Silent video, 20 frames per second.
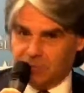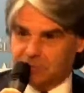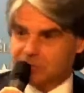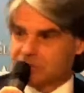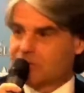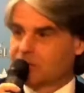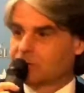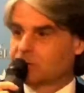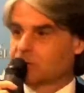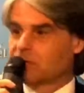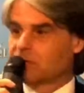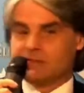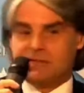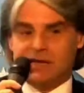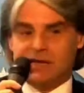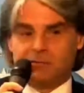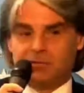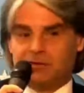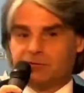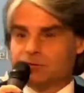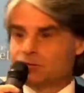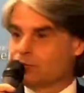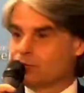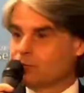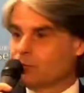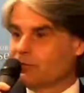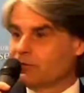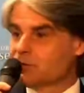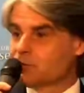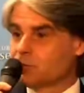And I will start with the example of
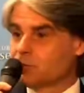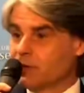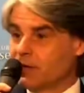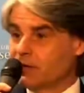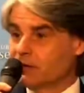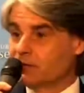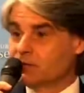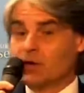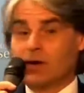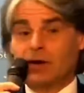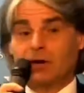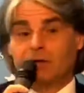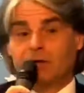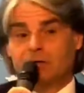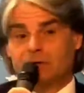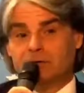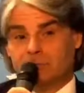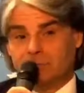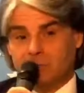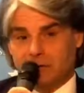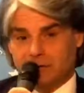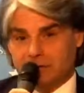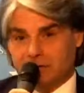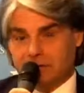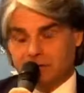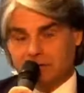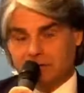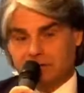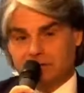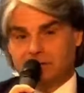Šumova Springs,
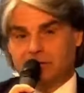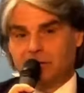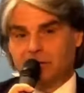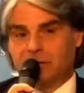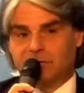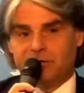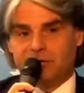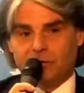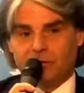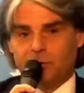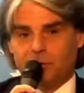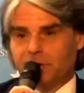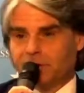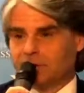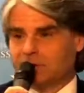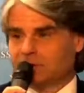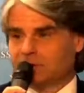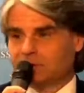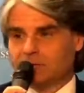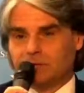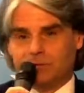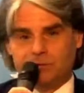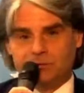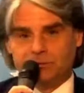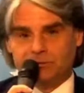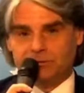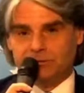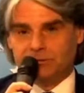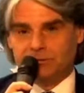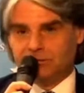where Olivier Roberti is
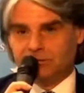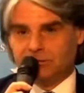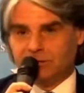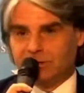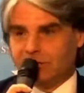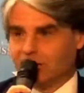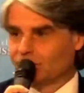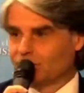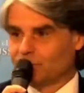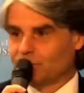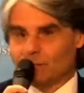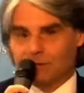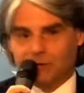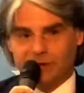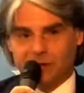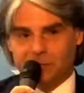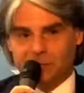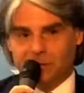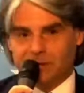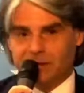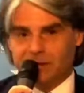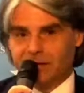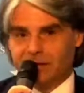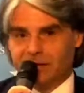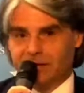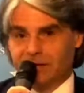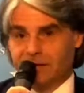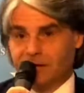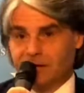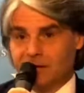going to tell you more a little bit
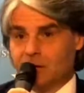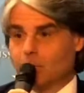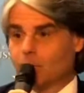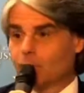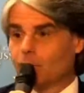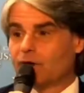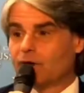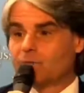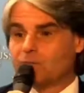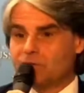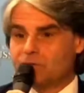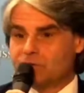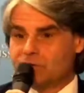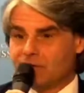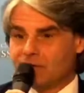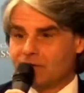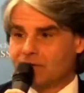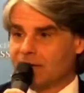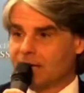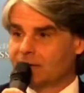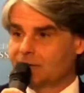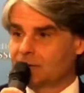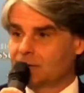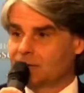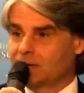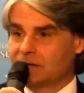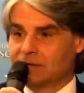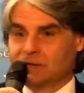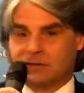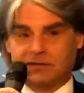later, where a music
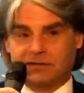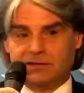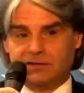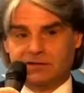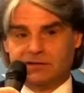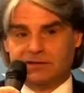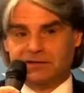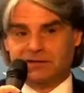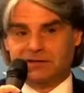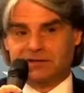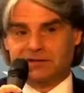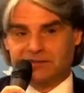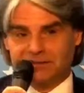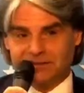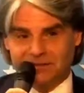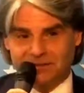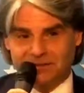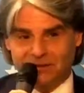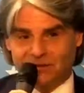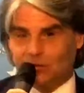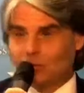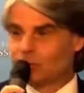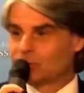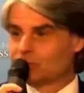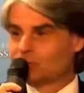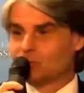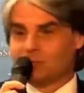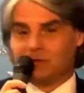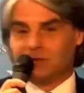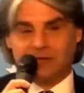academy is
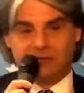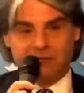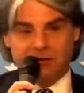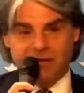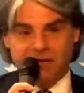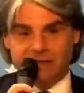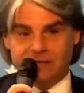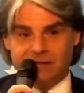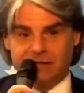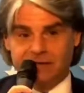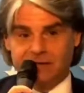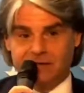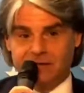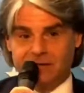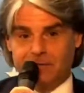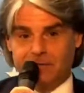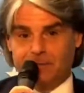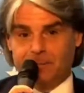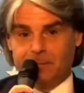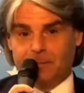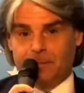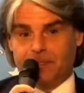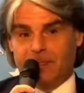going to be created